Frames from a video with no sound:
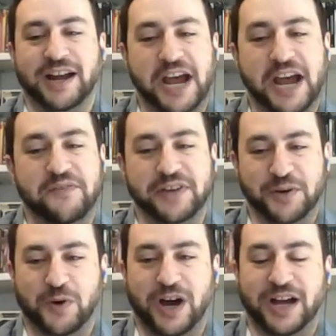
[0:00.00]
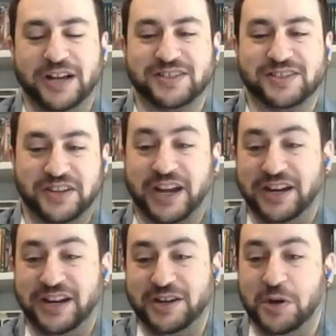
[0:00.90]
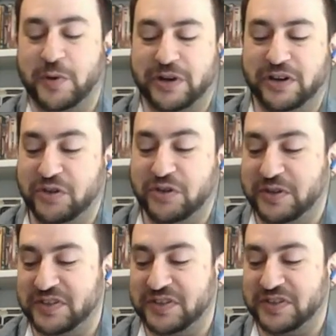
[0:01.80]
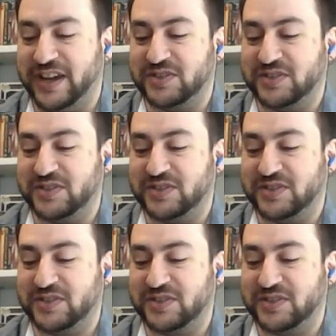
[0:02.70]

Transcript: having it watched because, I didn't know we were going to do this today.